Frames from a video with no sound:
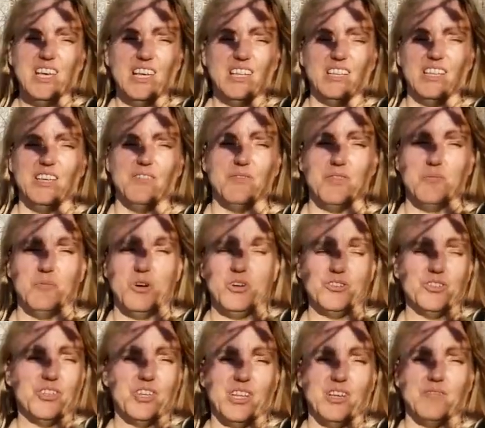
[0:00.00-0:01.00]
Leave the
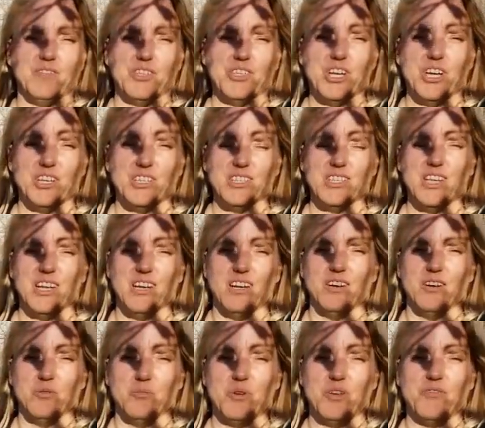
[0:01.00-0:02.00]
mulch, leave the chunks in it,
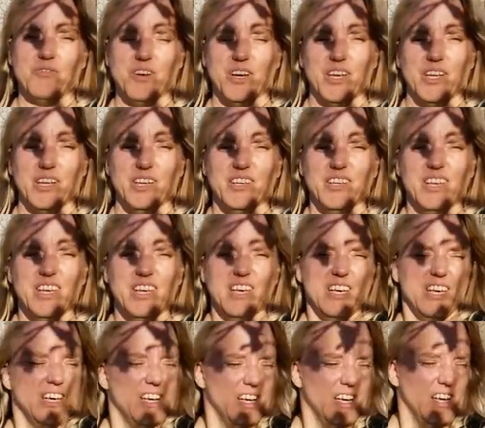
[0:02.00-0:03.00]
and it'll be
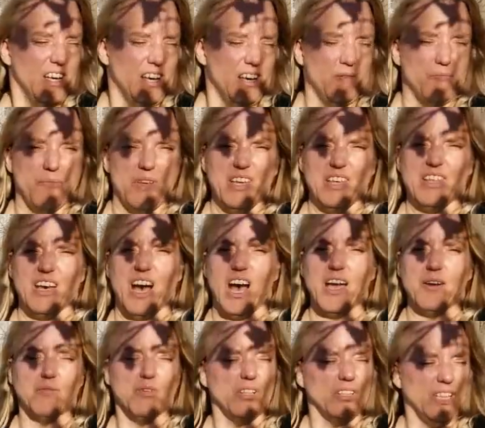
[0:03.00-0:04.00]
fine.
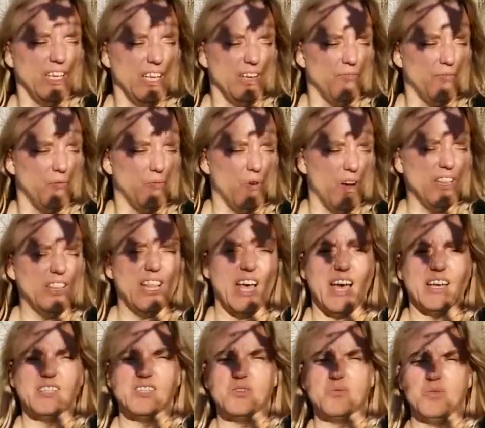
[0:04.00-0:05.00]
I will leave one
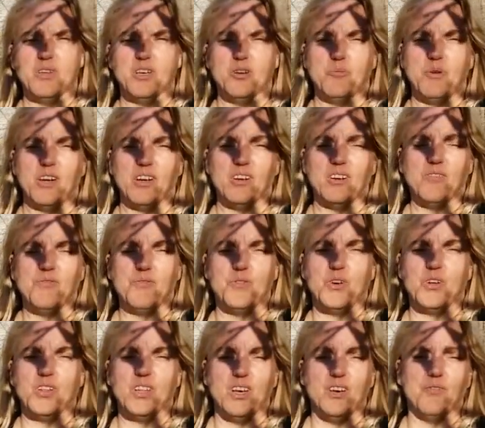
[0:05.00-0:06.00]
last wheelbarrow
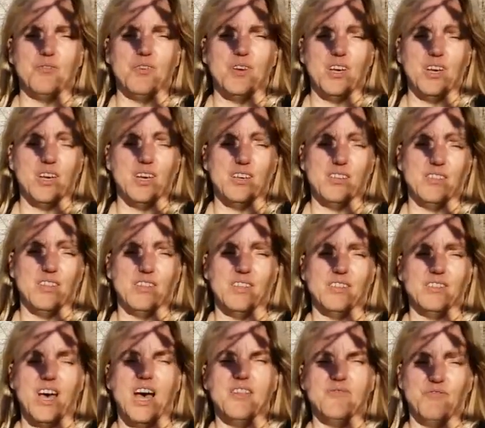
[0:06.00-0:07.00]
full of
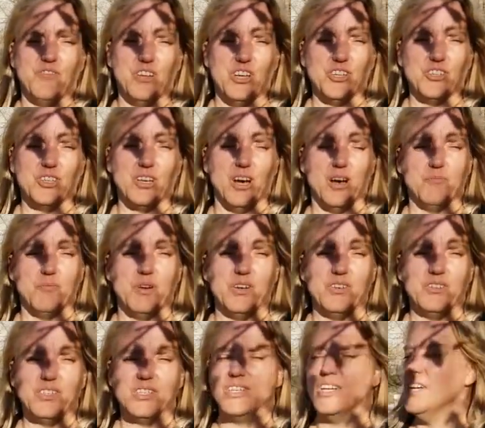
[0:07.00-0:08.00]
unfinished
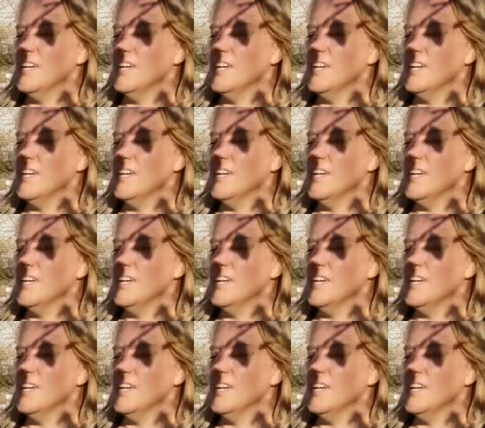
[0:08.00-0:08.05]
compost